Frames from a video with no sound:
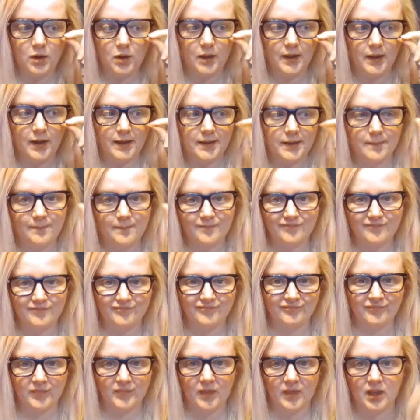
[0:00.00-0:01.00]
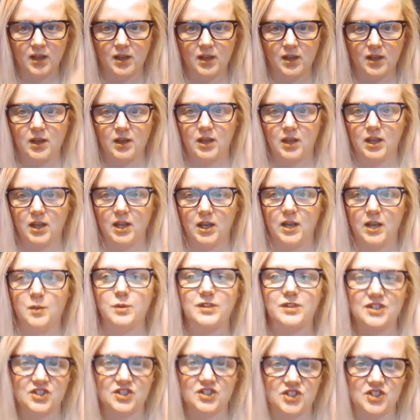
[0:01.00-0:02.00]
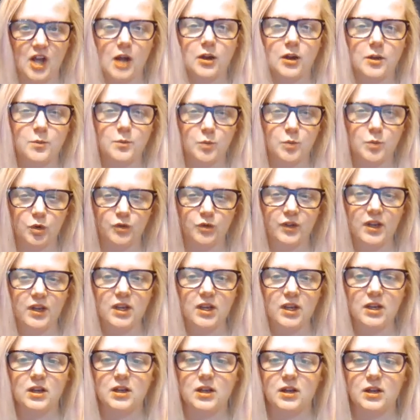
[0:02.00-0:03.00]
like, it was a solid movie.